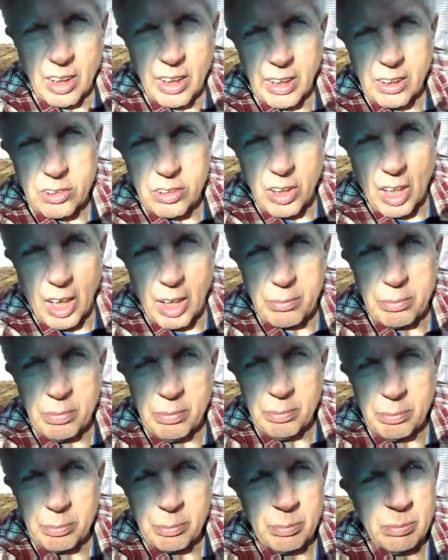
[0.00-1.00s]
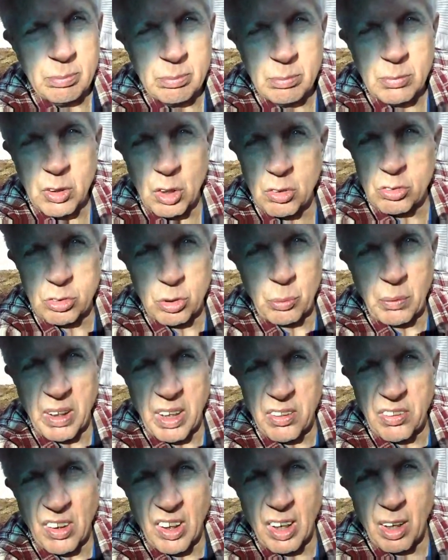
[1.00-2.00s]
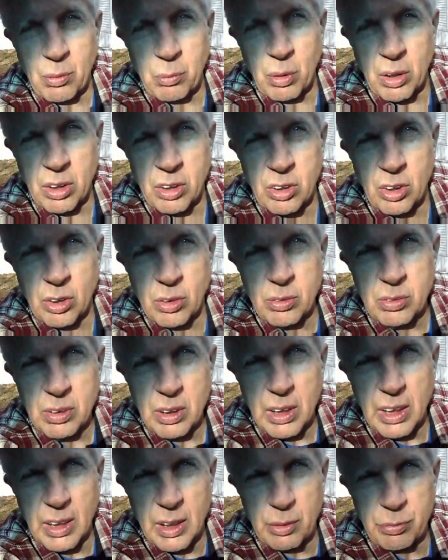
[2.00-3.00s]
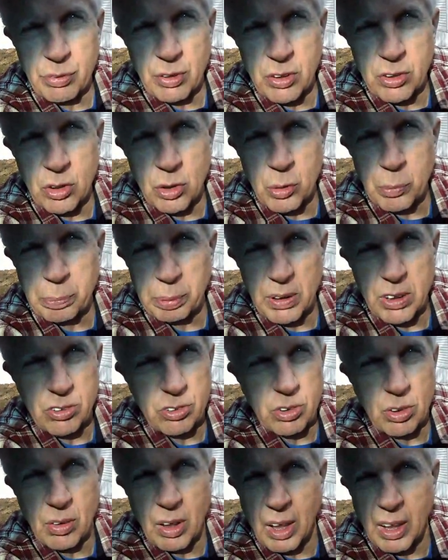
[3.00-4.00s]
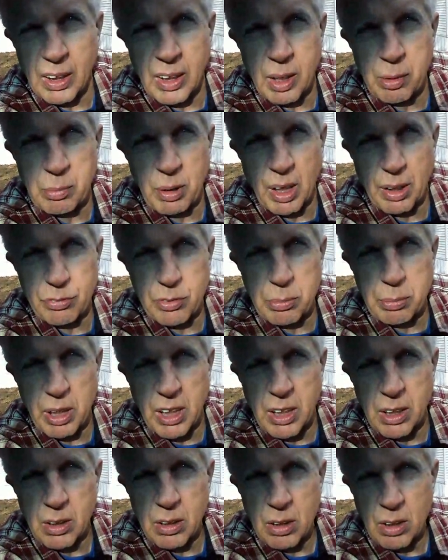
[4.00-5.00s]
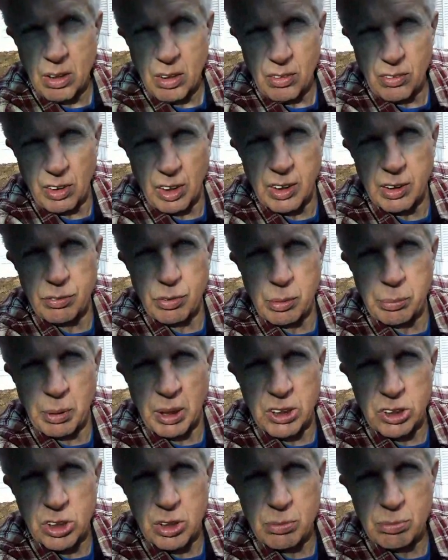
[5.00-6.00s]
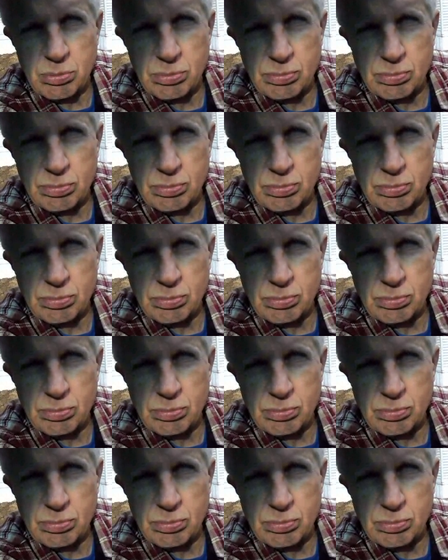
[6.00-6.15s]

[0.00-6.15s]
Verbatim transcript: the next time don't do anything I wouldn't do, and if you do, please do not name it after me. Thank you very much.